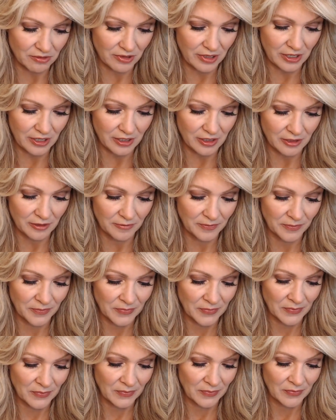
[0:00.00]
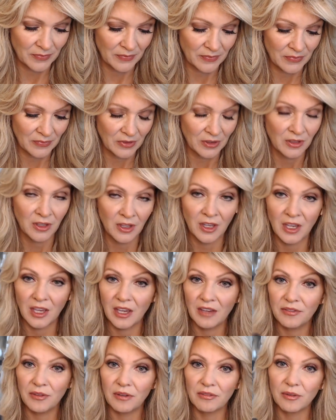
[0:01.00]
oil.
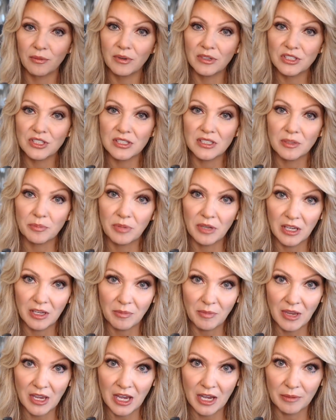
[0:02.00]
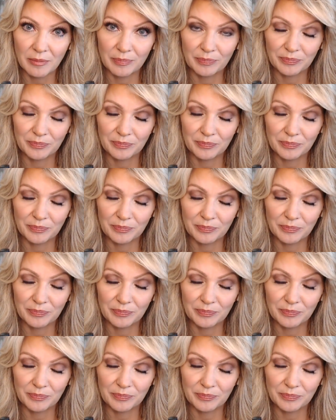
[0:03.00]
If you ever want just a pick me up,